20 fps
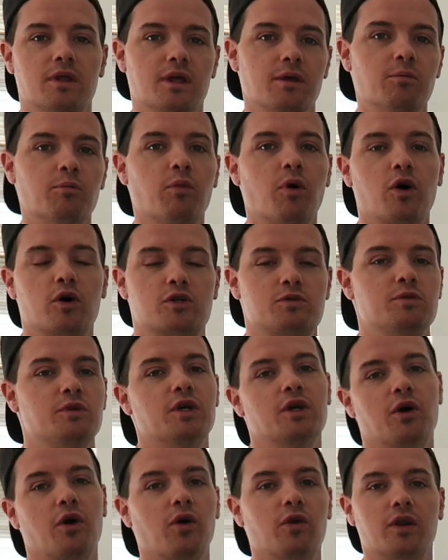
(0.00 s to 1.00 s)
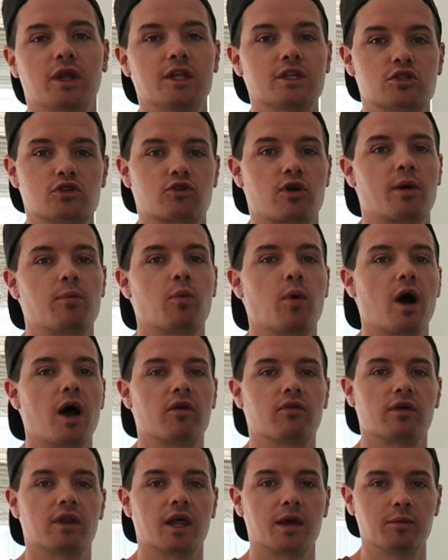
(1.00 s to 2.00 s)
inbox me on Instagram,
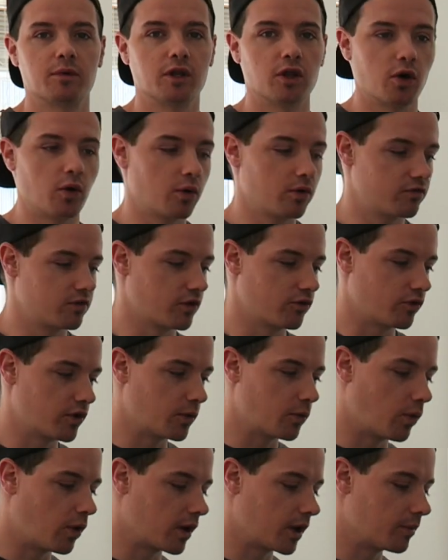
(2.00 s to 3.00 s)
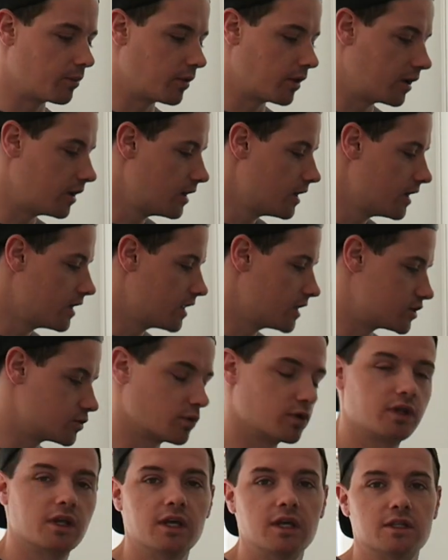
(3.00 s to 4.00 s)
whatever, let me know if they really want it. But it's
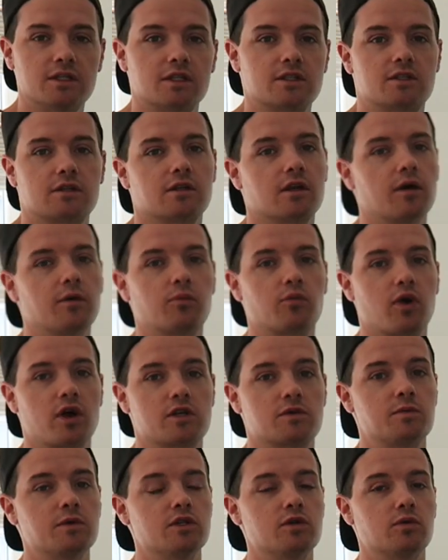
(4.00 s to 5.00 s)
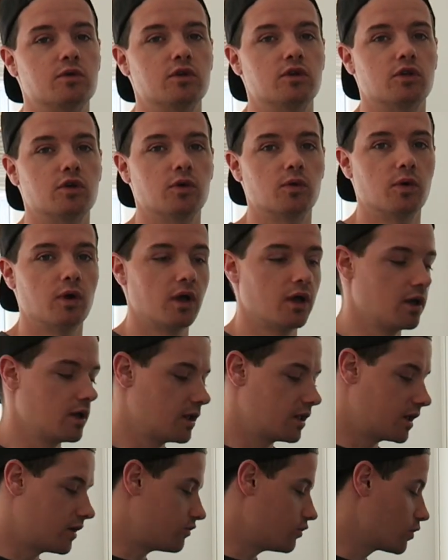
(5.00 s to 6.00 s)
one of the easiest recipes you can do.
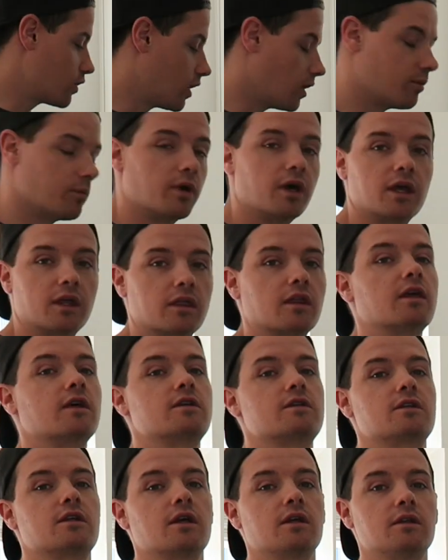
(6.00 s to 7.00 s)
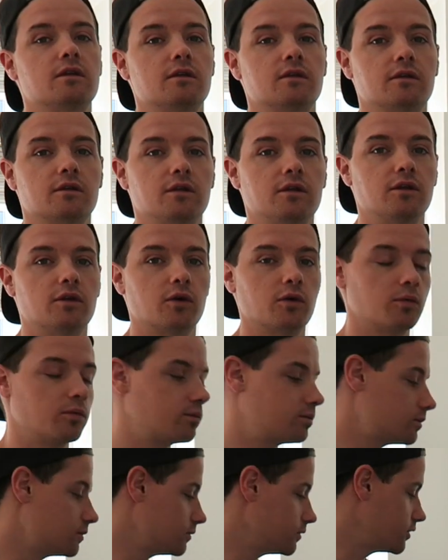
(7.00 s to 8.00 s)
If you can't make this, then you
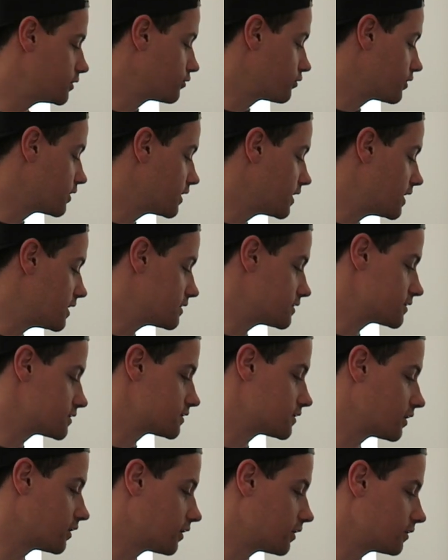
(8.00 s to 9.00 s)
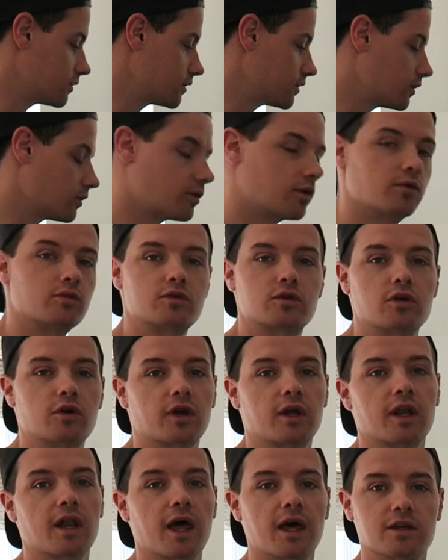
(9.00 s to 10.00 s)
really need to start going to
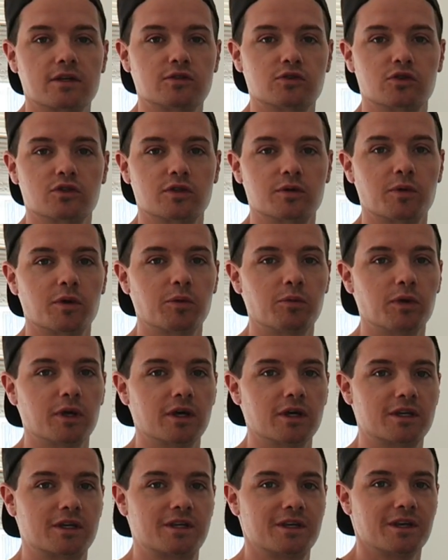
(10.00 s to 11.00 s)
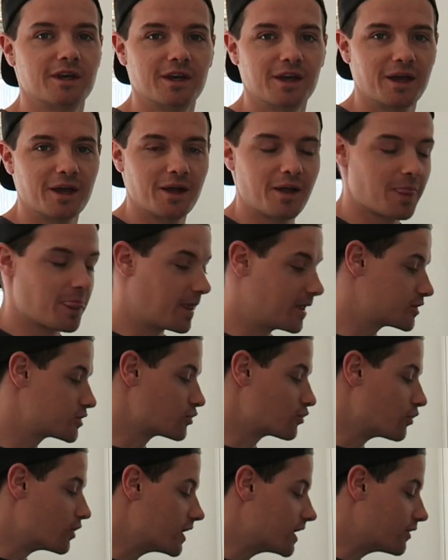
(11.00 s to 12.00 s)
cooking lessons or something, because
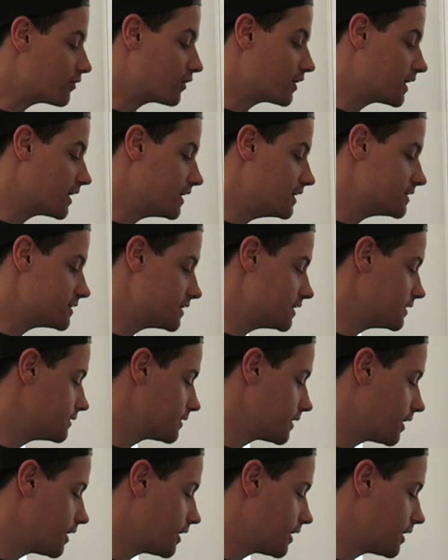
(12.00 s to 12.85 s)
it's really, really easy.